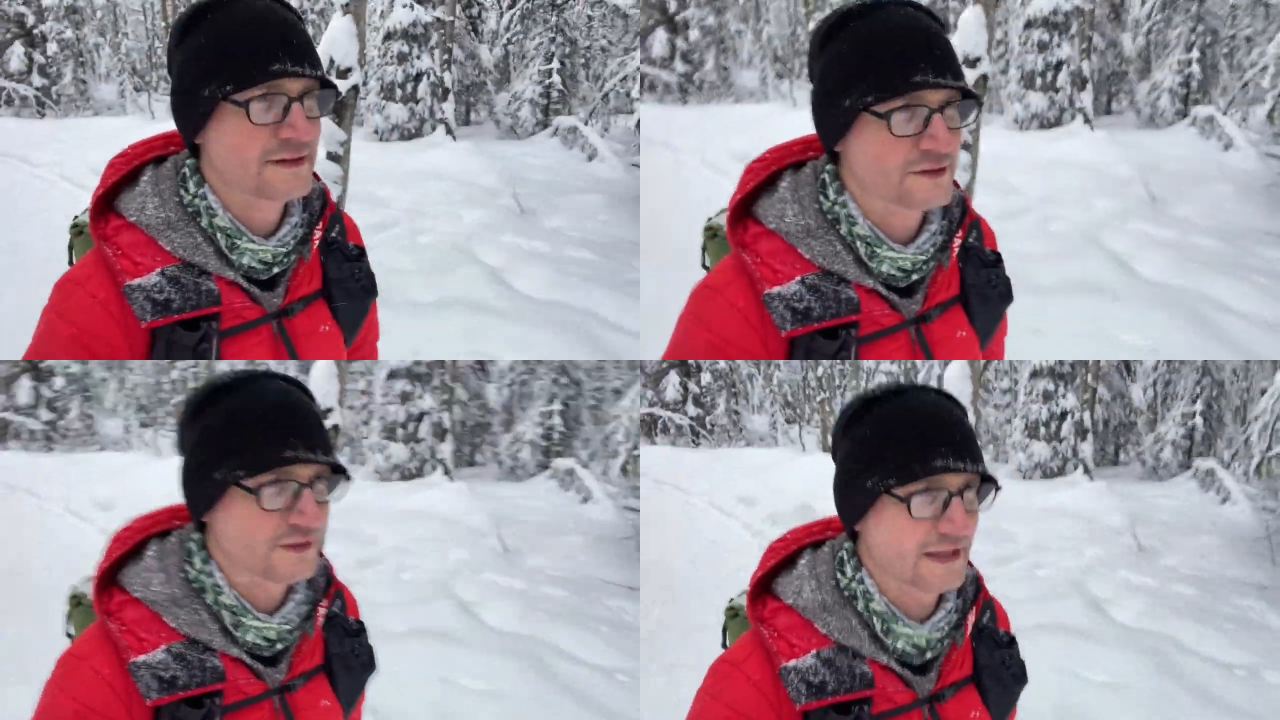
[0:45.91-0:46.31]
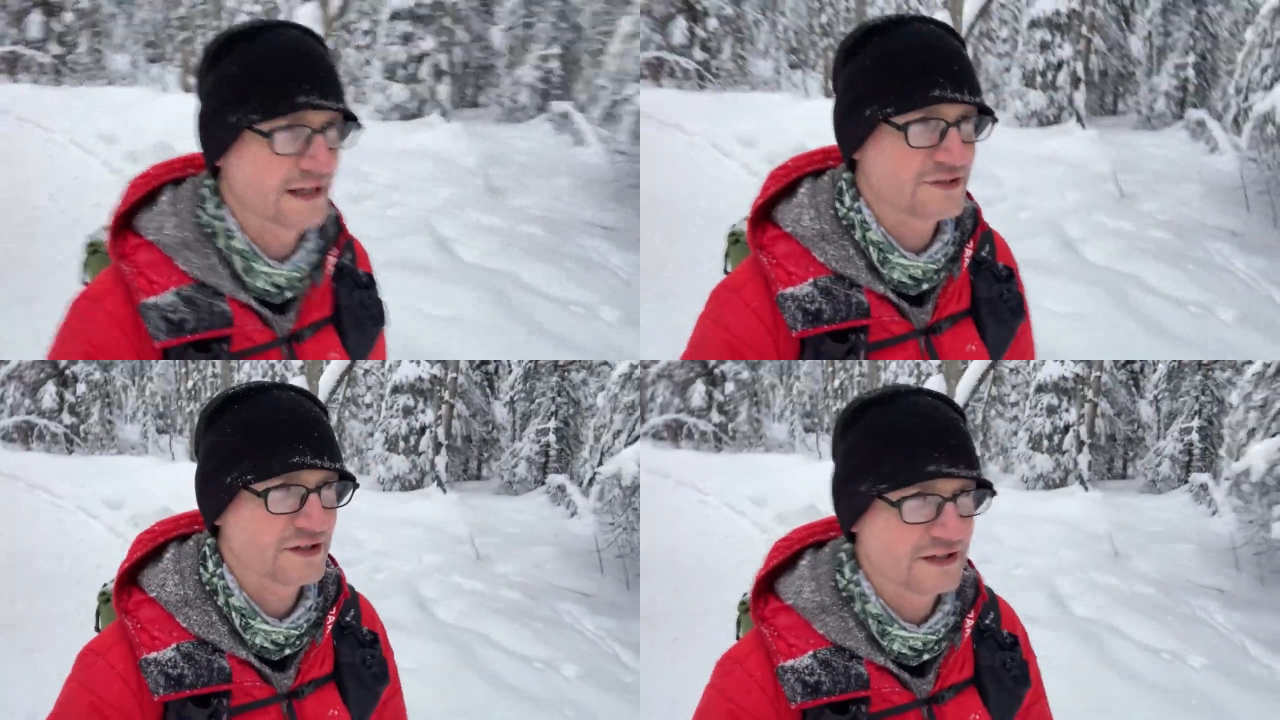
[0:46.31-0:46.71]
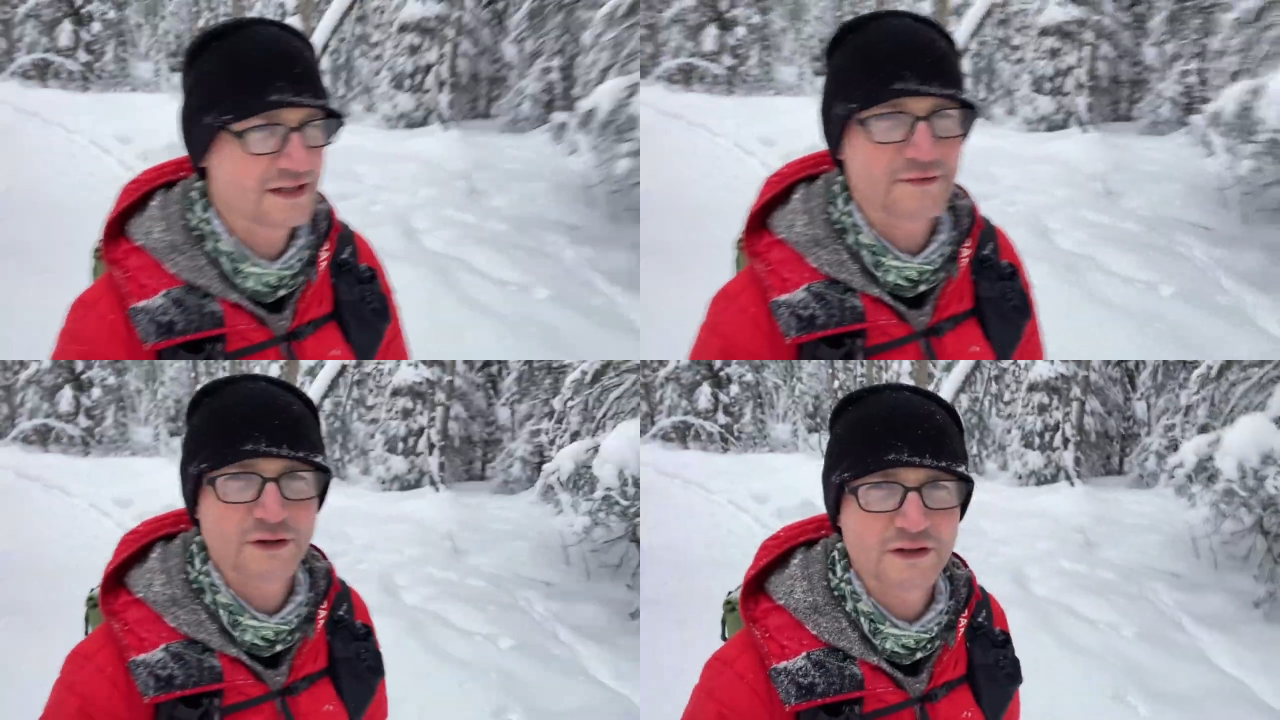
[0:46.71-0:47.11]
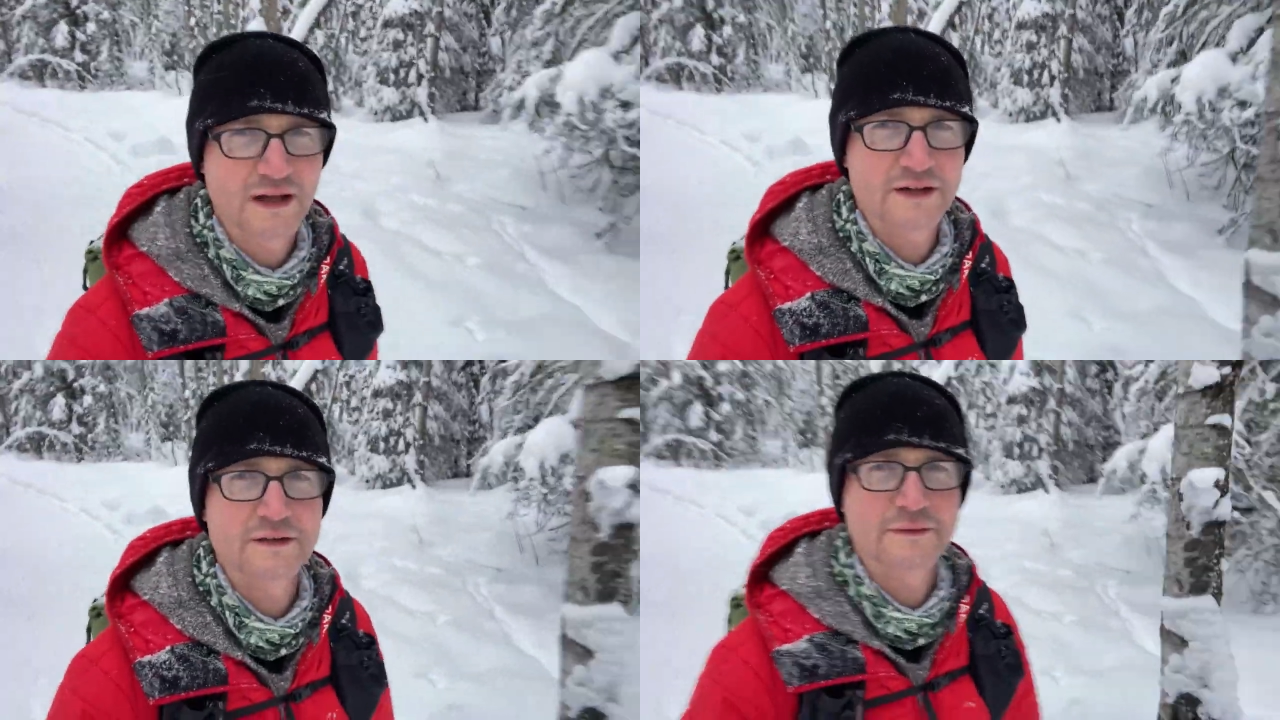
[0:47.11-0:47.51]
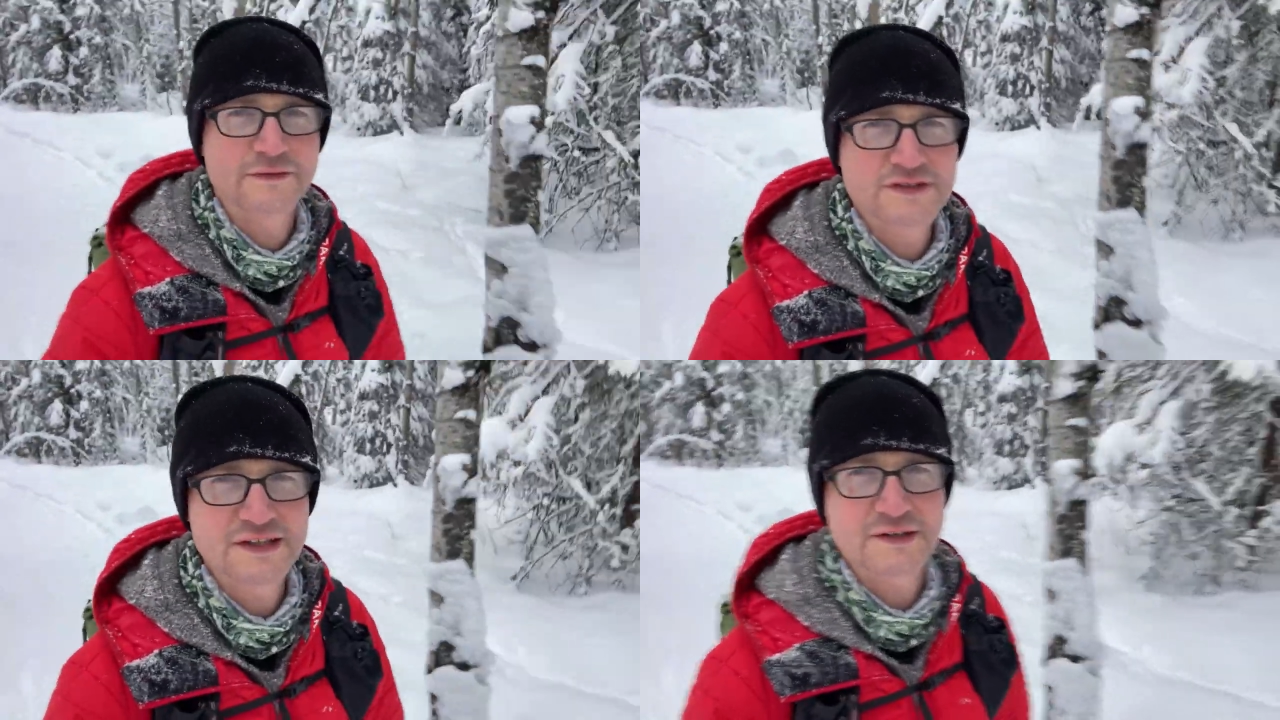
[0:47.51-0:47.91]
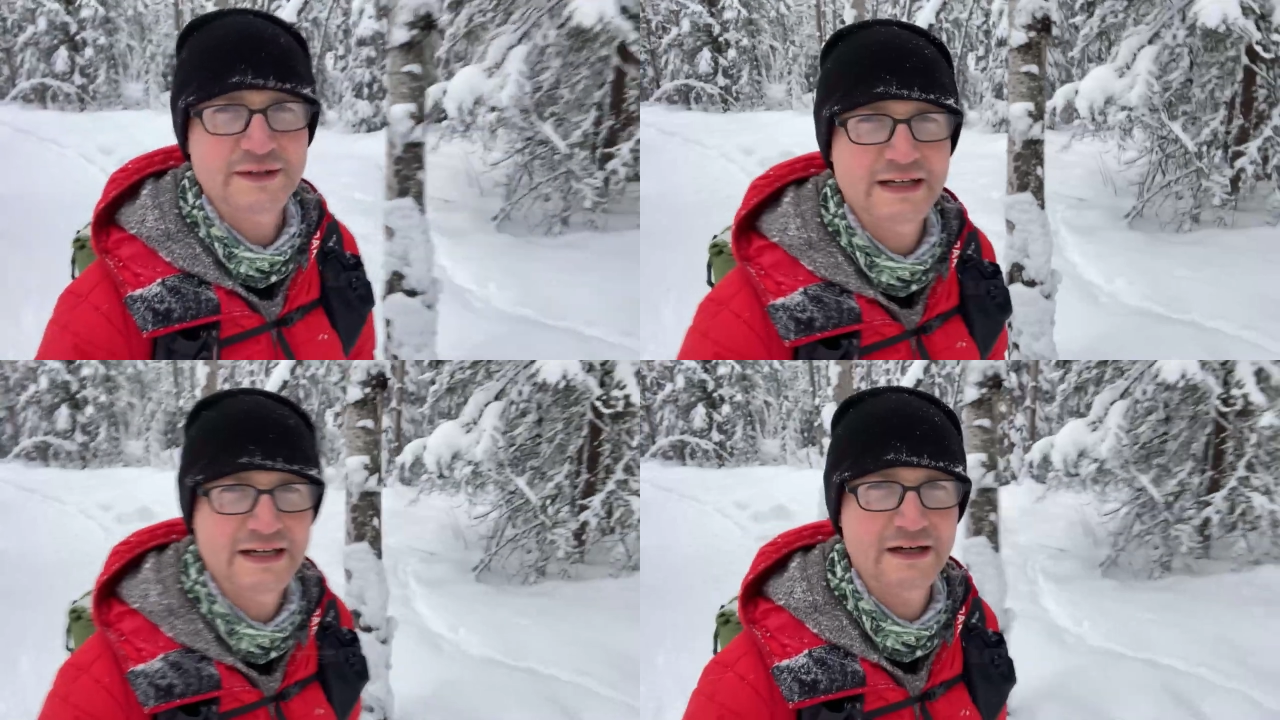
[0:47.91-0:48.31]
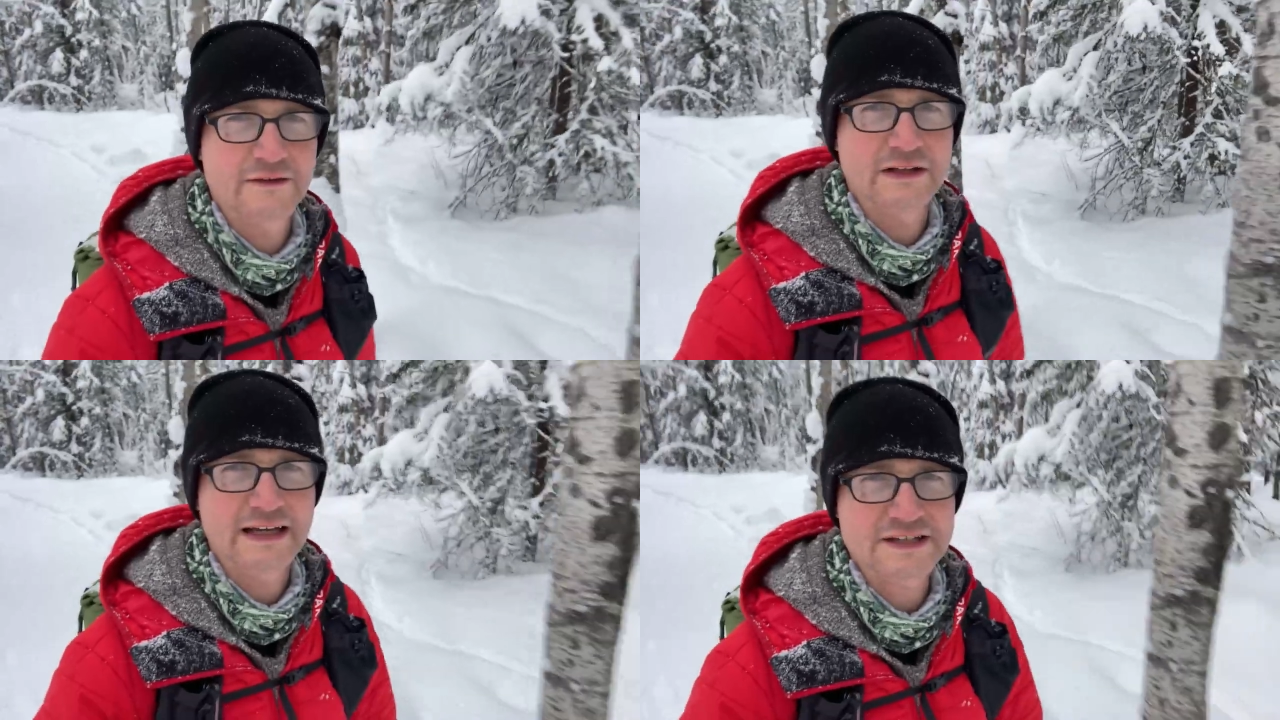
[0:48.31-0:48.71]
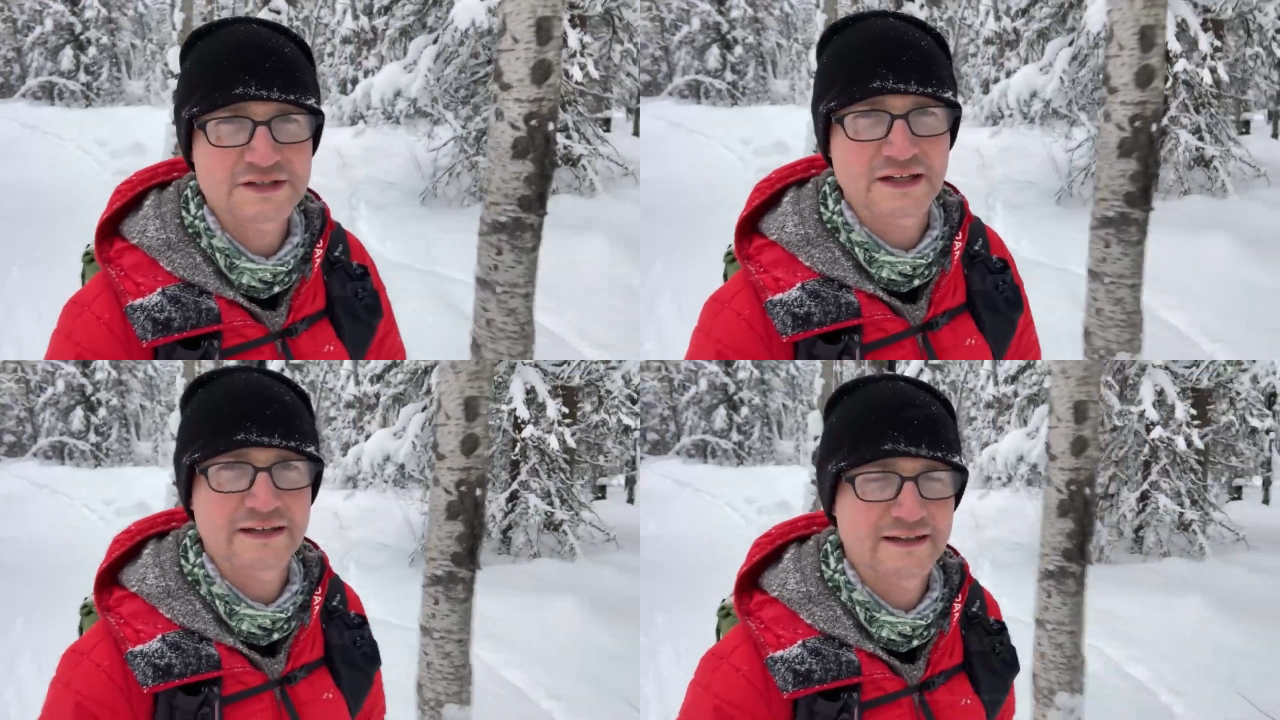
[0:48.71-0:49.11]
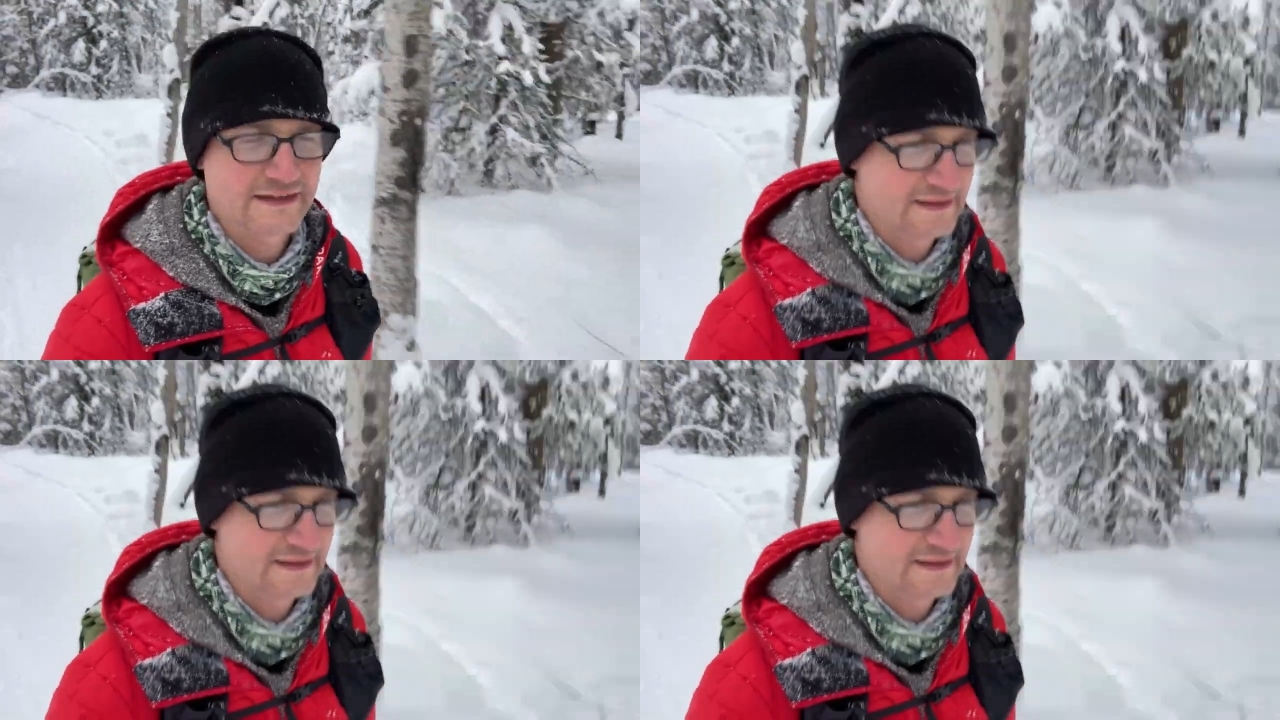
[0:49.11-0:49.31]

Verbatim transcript: so that should give you a lot of scenery here of Alaska.